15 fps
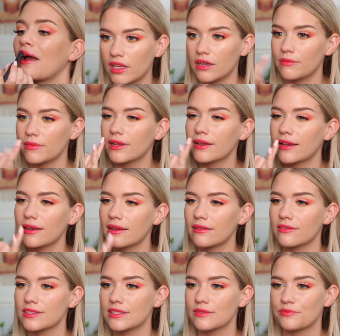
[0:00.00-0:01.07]
And I'm gonna kind
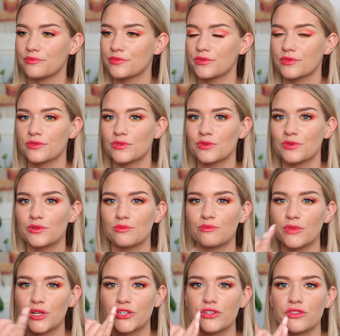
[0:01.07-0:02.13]
of
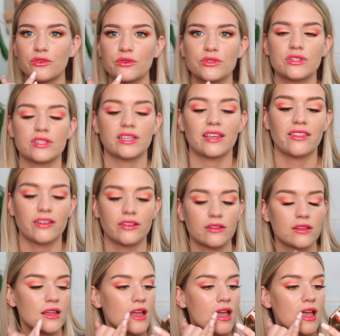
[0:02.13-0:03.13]
smudge those together.